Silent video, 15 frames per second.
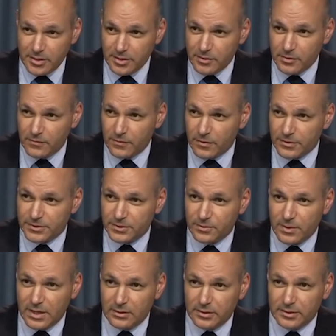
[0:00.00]
of the universe
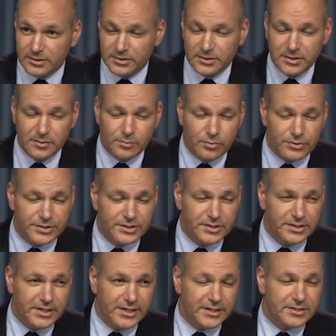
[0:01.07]
around us, that
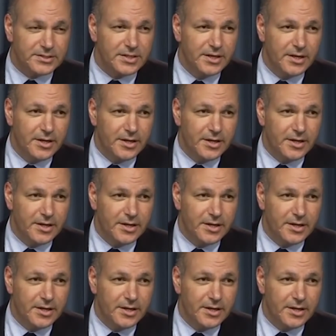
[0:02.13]
appreciates